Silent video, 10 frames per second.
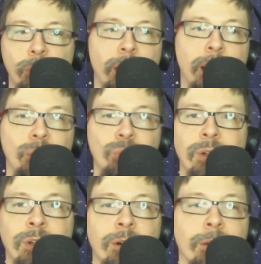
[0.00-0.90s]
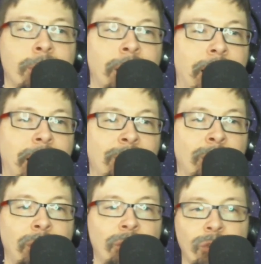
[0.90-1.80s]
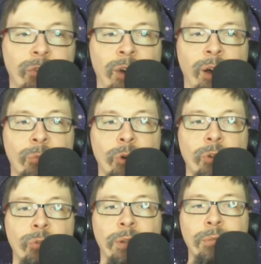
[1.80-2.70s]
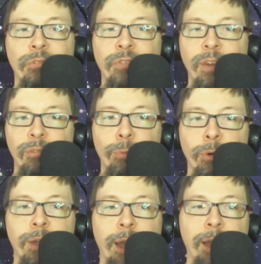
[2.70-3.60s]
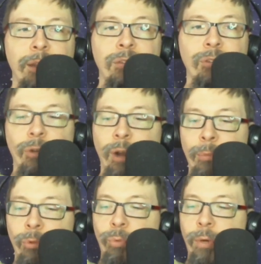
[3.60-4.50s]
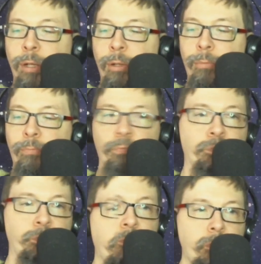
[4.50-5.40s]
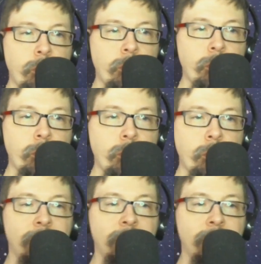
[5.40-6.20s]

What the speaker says: We're at Twitter at Multiverse Tom. We're also on Facebook and Instagram as well. And